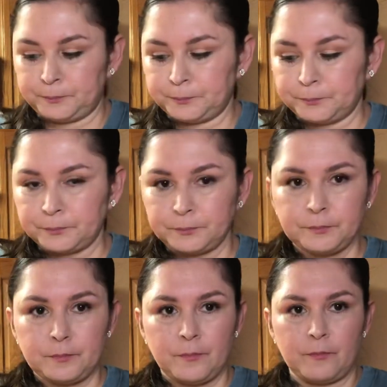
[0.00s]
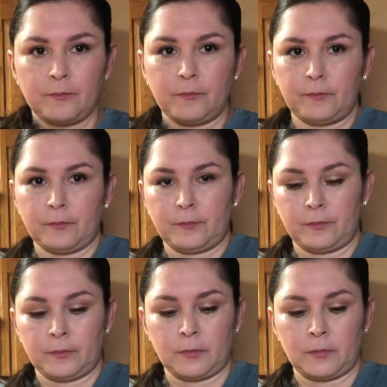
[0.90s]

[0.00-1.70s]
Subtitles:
[no speech]